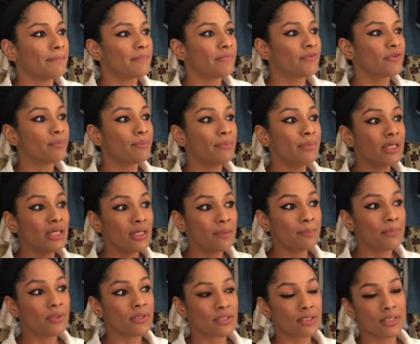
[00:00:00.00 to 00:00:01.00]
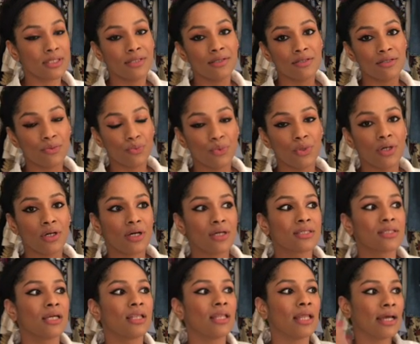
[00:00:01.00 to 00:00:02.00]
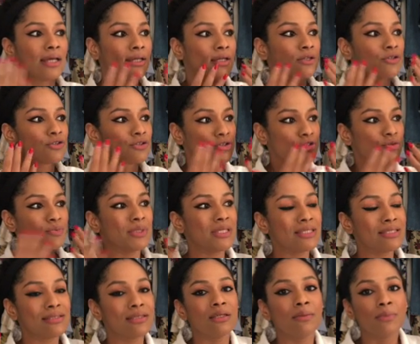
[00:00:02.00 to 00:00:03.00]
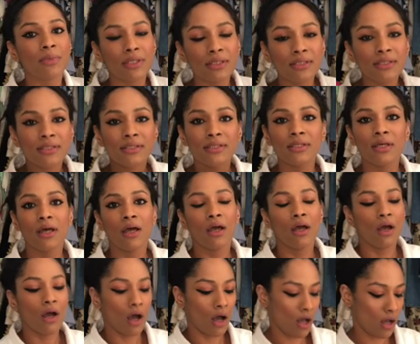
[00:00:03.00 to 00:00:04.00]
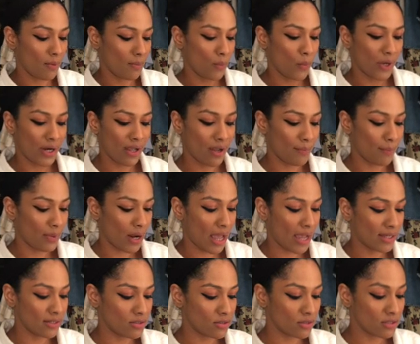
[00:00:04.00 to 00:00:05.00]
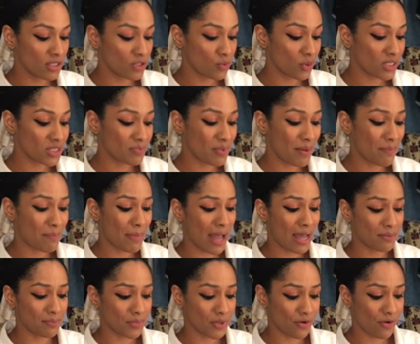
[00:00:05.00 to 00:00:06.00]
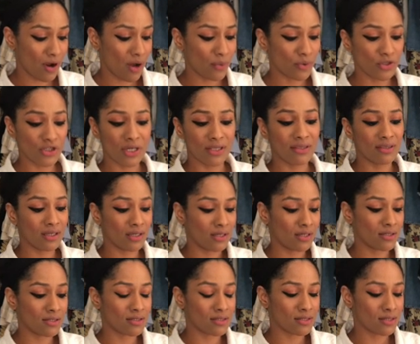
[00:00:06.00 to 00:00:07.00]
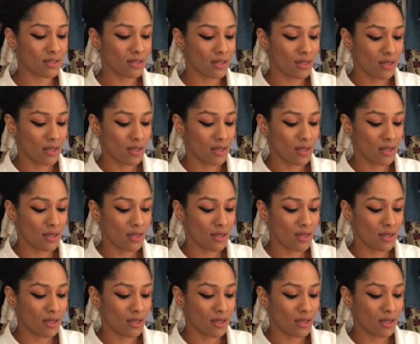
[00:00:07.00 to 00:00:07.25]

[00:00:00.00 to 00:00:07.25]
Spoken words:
For me personally, it doesn't work because I like it just to be seamless when I apply it. So this one's by Pat McGrath, which I think is